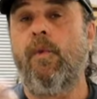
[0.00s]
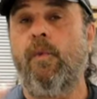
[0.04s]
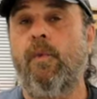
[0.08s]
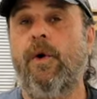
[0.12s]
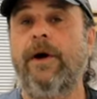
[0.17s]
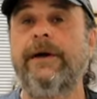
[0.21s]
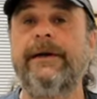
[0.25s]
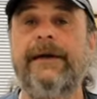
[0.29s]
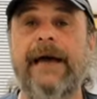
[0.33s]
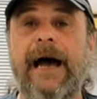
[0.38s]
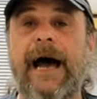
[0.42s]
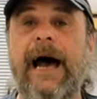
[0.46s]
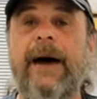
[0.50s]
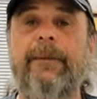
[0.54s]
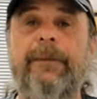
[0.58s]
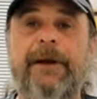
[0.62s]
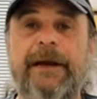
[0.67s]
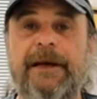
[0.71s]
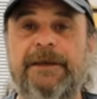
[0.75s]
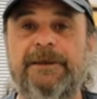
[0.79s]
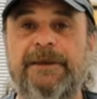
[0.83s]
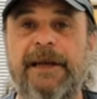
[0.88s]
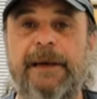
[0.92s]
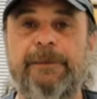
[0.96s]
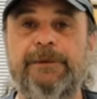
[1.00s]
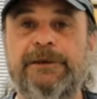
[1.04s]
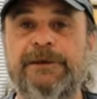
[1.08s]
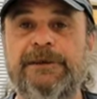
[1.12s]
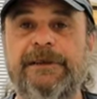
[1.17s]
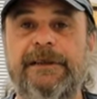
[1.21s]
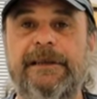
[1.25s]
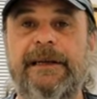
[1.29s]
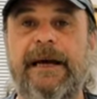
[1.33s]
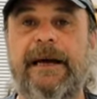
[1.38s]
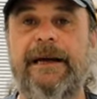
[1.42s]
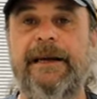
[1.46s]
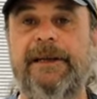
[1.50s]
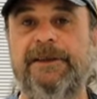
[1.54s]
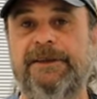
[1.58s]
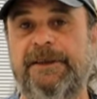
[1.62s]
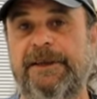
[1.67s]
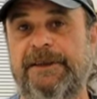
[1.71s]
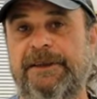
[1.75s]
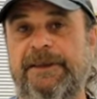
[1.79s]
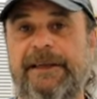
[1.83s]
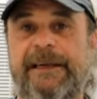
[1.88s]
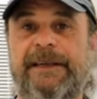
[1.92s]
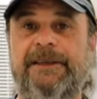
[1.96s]
One common exception to that is
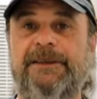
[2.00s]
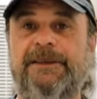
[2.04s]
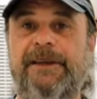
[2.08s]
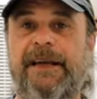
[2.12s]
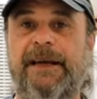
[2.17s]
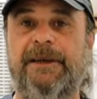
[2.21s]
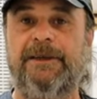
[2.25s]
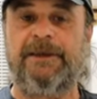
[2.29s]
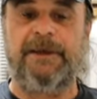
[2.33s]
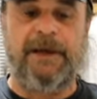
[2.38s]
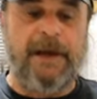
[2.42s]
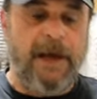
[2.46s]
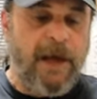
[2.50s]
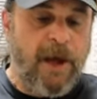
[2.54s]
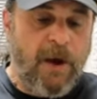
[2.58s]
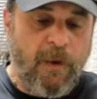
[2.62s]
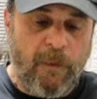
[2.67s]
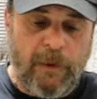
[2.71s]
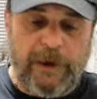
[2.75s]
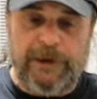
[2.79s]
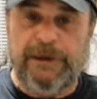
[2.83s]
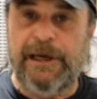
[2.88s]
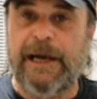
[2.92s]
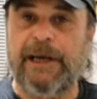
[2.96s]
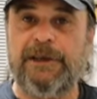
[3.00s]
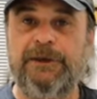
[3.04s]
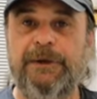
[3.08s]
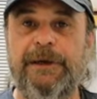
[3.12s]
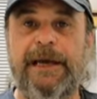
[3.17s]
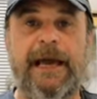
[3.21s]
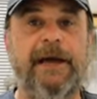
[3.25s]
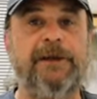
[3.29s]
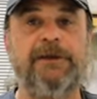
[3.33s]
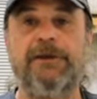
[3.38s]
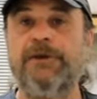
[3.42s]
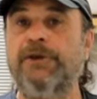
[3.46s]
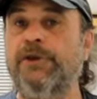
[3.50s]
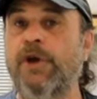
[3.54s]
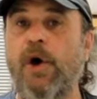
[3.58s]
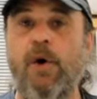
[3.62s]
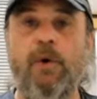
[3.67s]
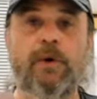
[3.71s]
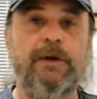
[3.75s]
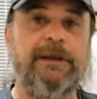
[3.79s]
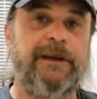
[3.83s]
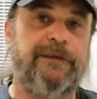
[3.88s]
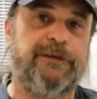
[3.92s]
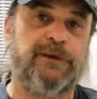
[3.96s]
the Slant 6, which actually has
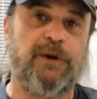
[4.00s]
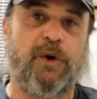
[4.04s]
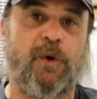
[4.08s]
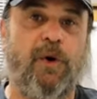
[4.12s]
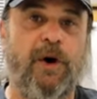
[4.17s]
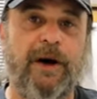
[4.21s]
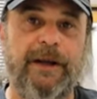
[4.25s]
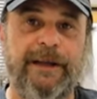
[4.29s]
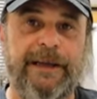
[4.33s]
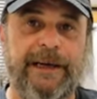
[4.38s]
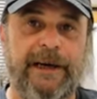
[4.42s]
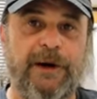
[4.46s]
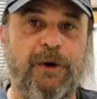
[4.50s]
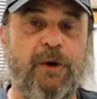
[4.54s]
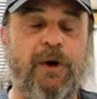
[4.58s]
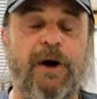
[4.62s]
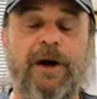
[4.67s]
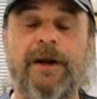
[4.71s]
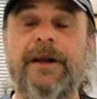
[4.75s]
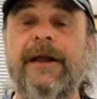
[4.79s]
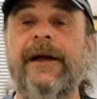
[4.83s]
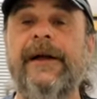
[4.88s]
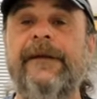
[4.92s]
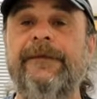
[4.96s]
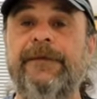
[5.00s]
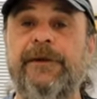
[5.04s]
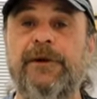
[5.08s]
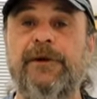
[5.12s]
no lifter oiling at all.